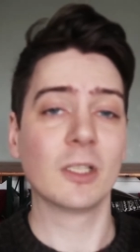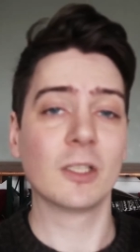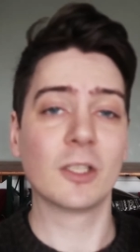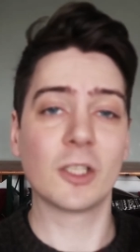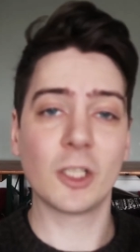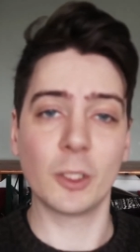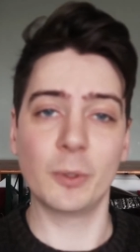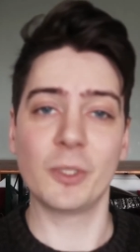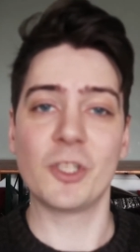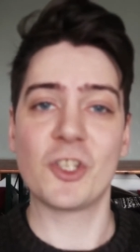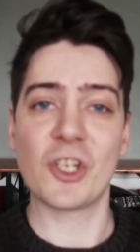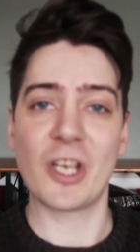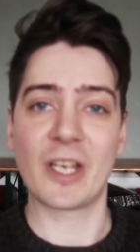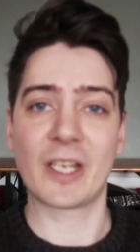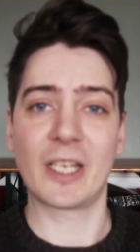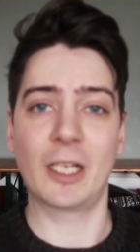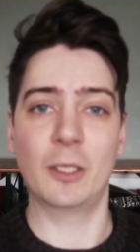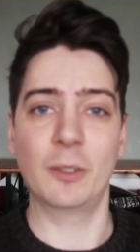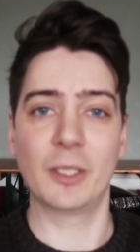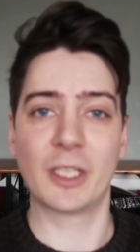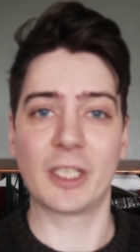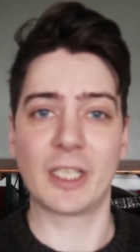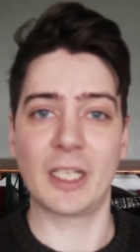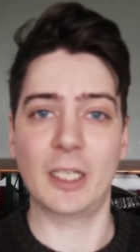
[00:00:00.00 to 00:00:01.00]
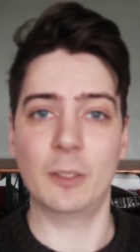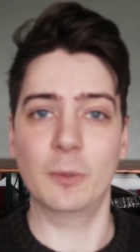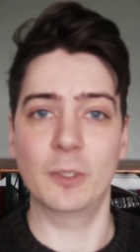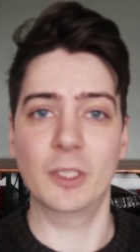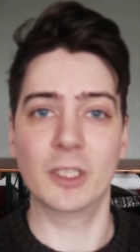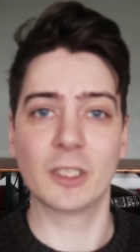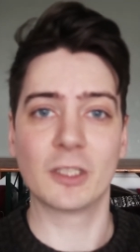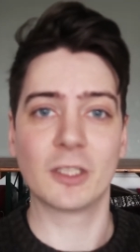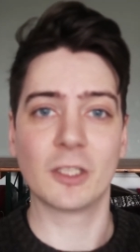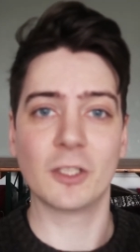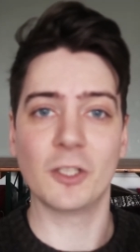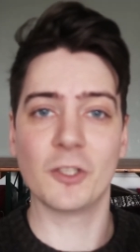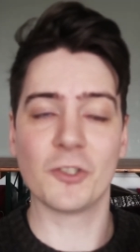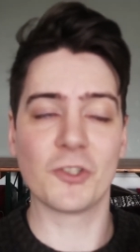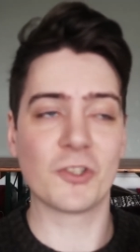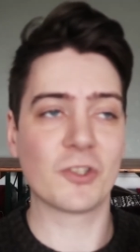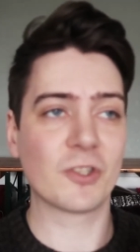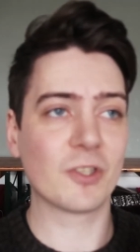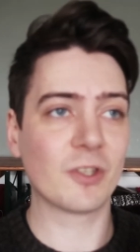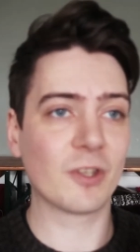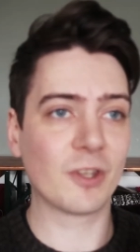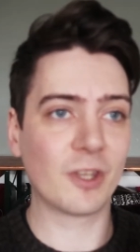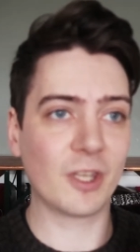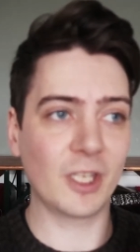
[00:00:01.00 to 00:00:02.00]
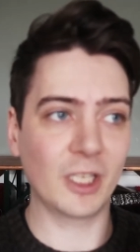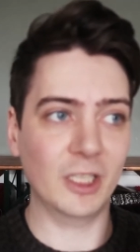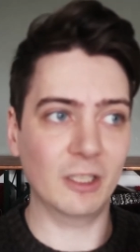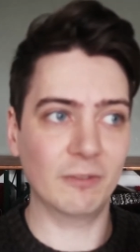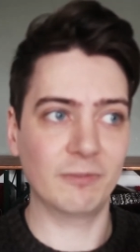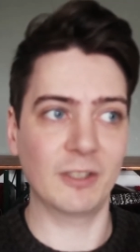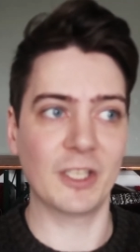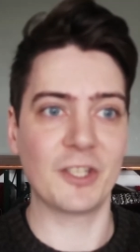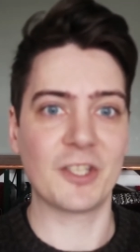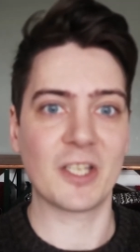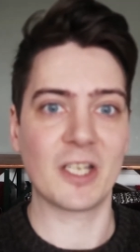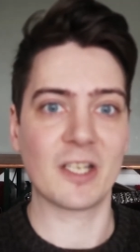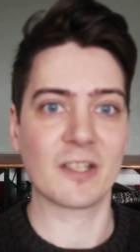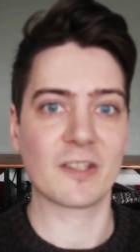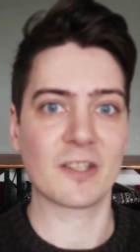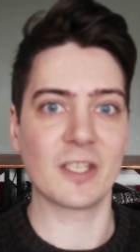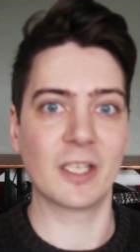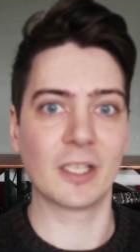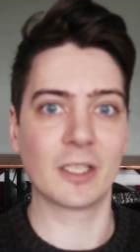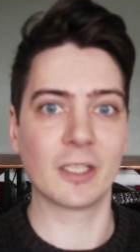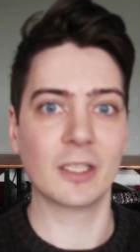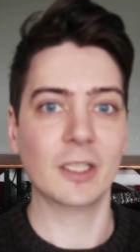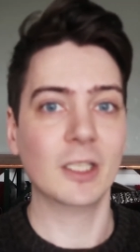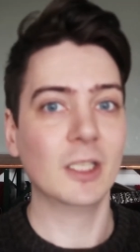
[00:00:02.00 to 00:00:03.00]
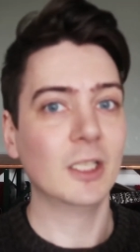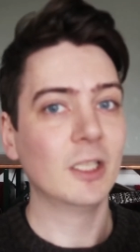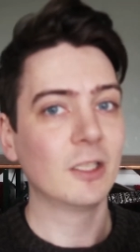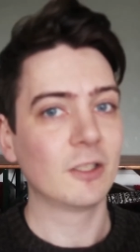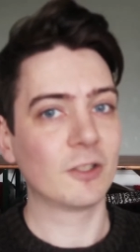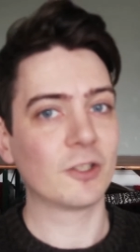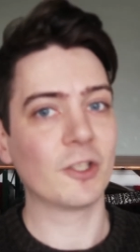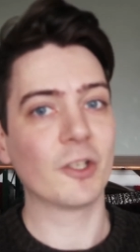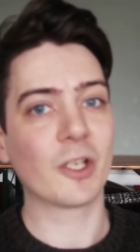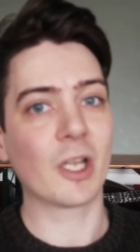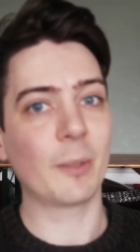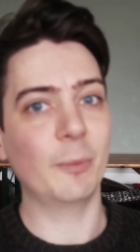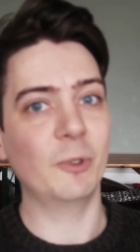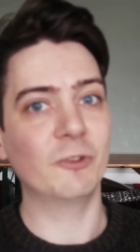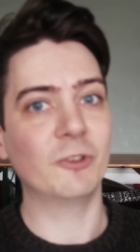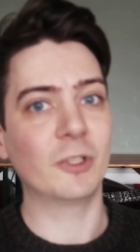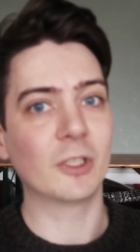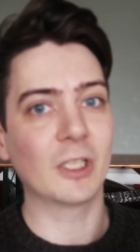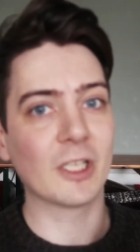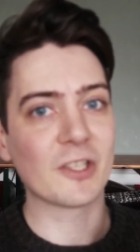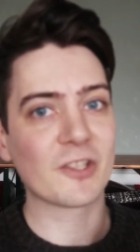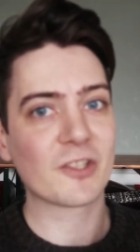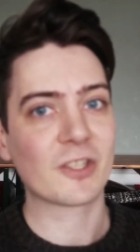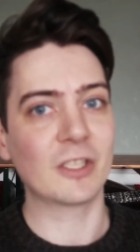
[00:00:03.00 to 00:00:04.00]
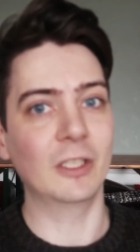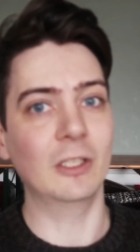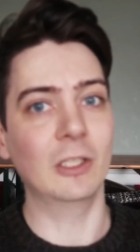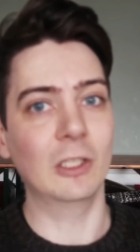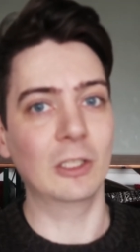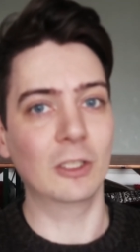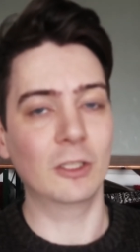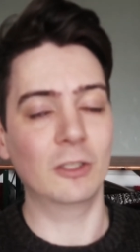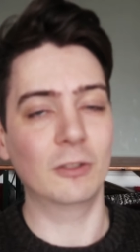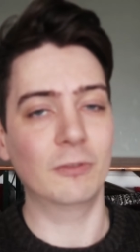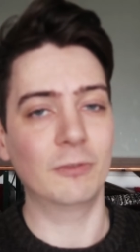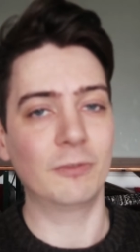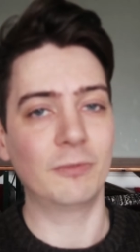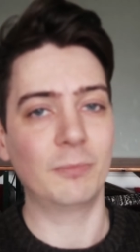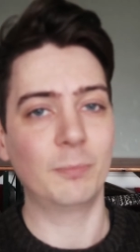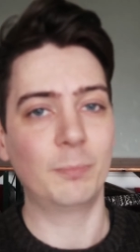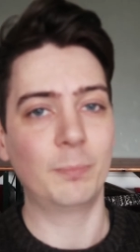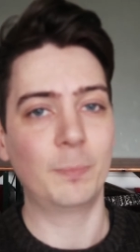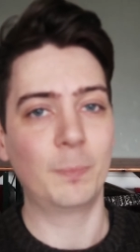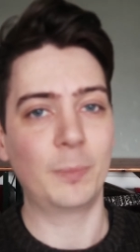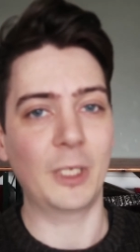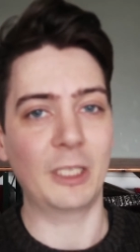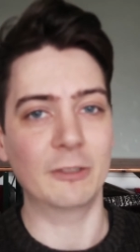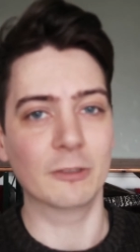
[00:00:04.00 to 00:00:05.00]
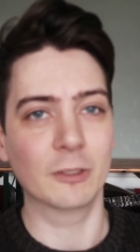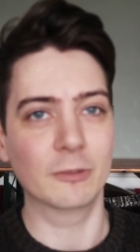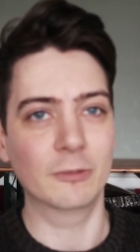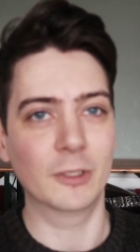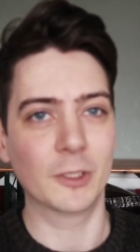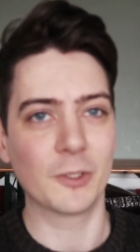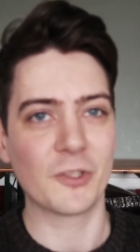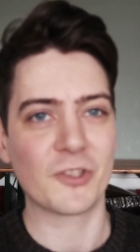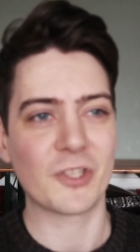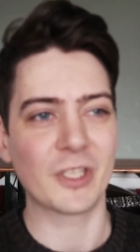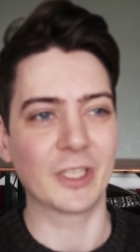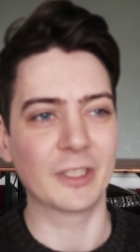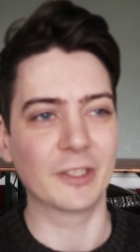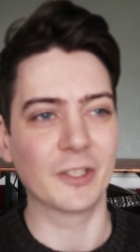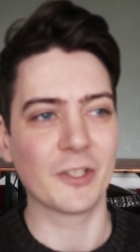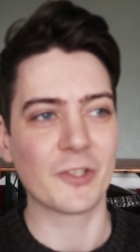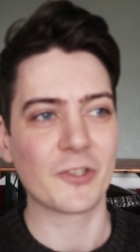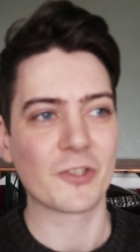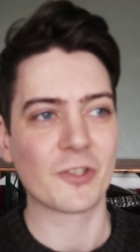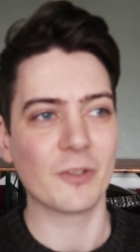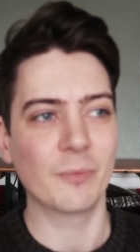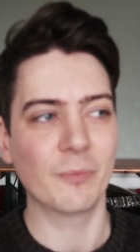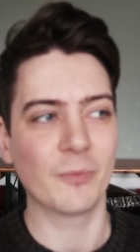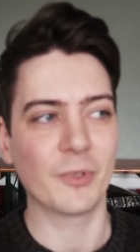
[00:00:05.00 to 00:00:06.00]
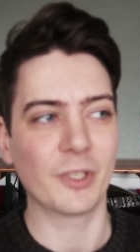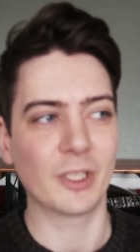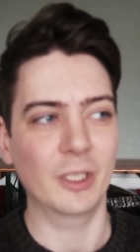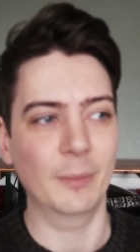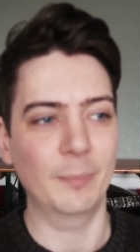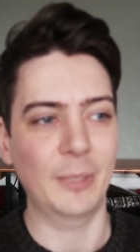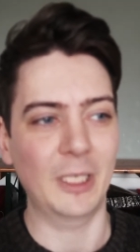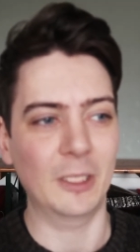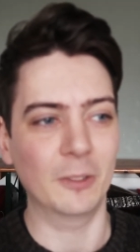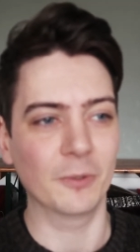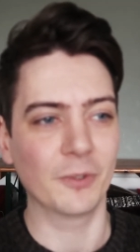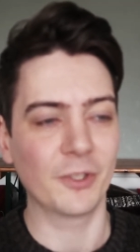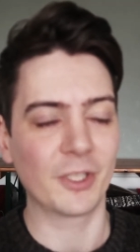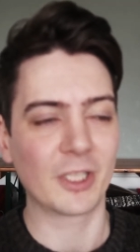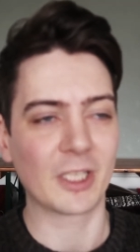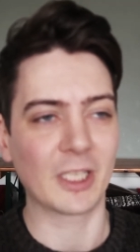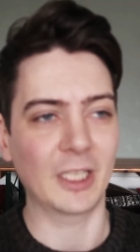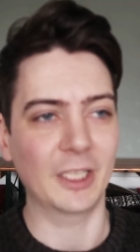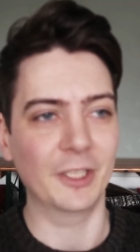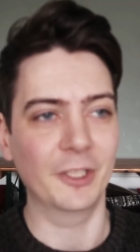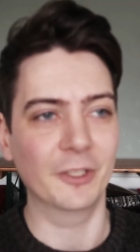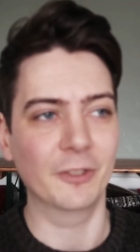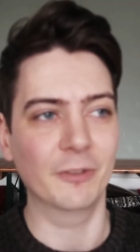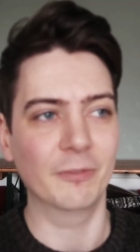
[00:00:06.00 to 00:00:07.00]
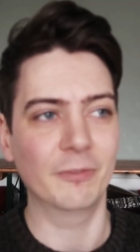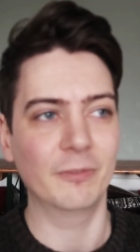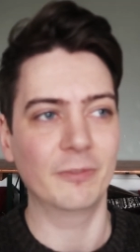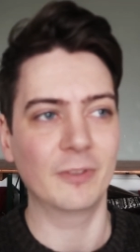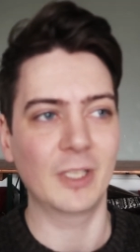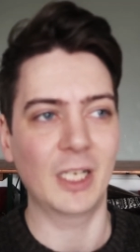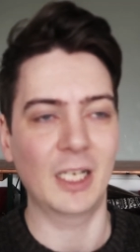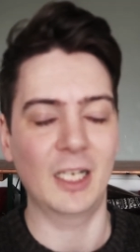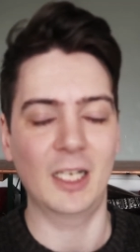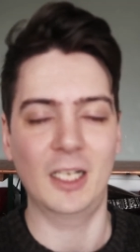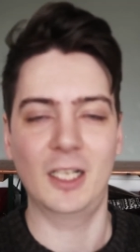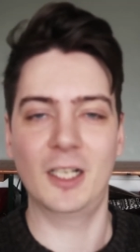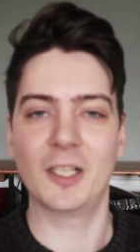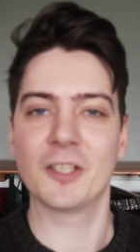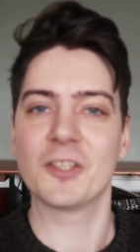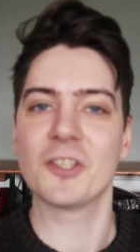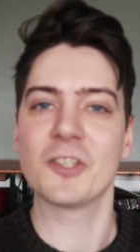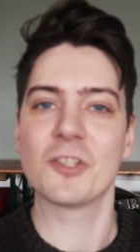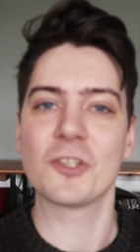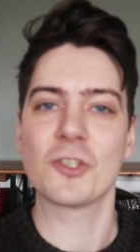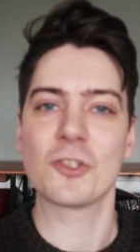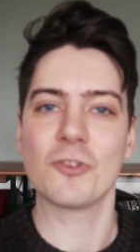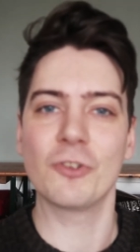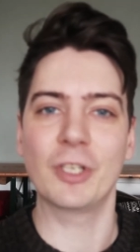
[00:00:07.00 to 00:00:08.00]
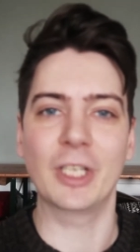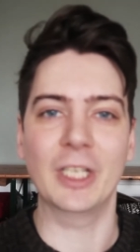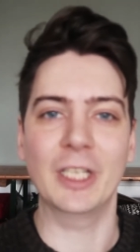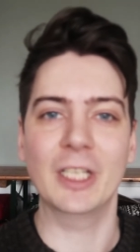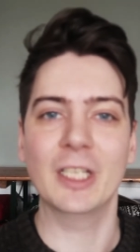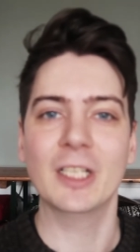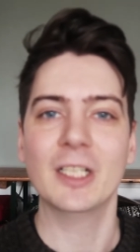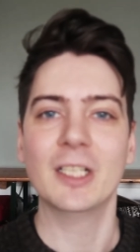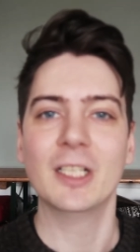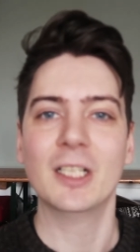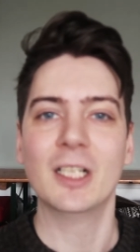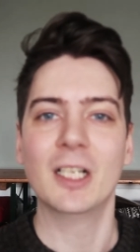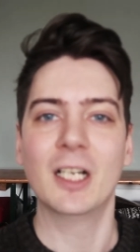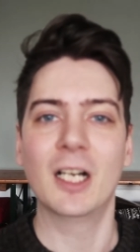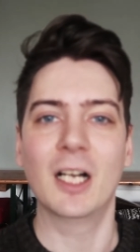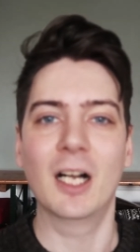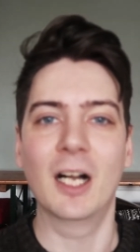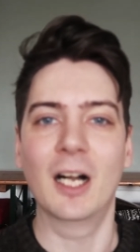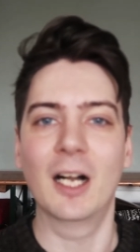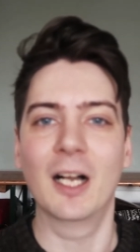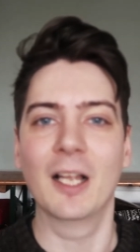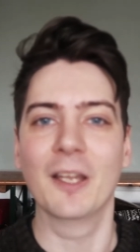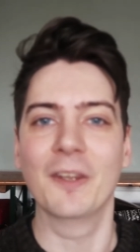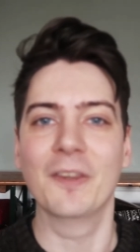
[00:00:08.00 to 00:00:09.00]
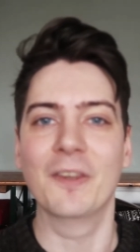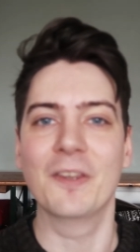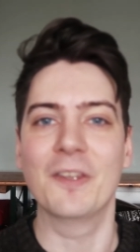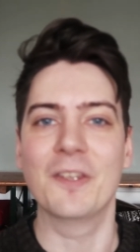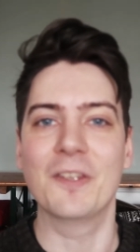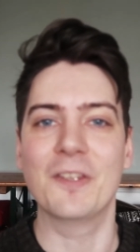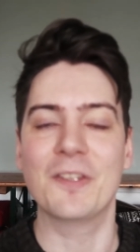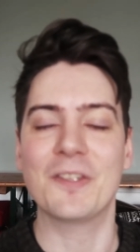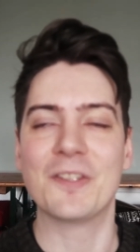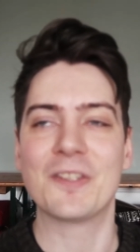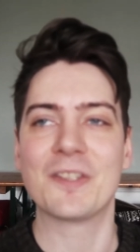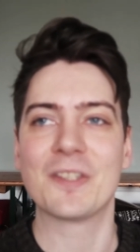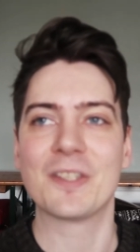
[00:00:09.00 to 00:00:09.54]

Go and check out Ikawa because they are fantastic. Don't get me wrong, I still love barrel roasting. There's something about the kind of artistry and